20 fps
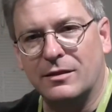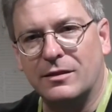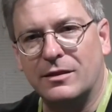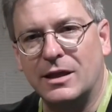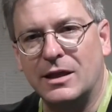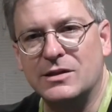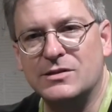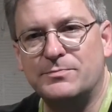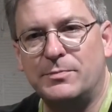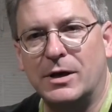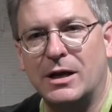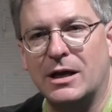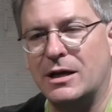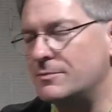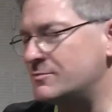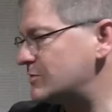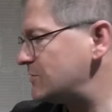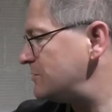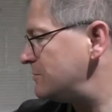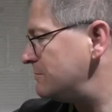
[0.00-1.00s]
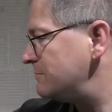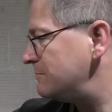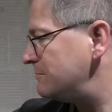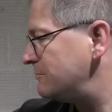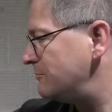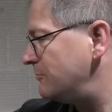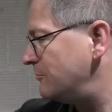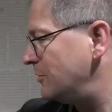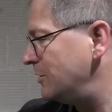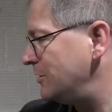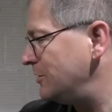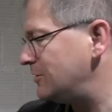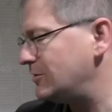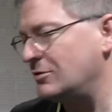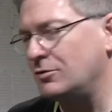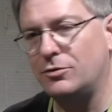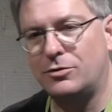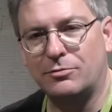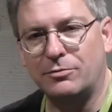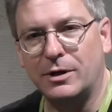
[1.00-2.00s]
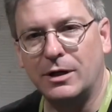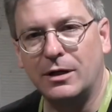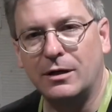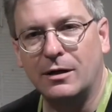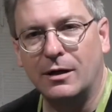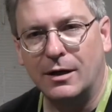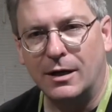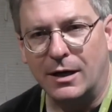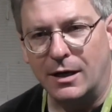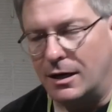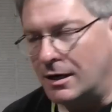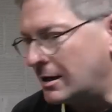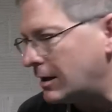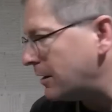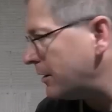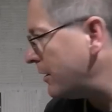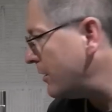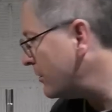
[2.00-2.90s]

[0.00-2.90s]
These pipes, 1, 2, 3, are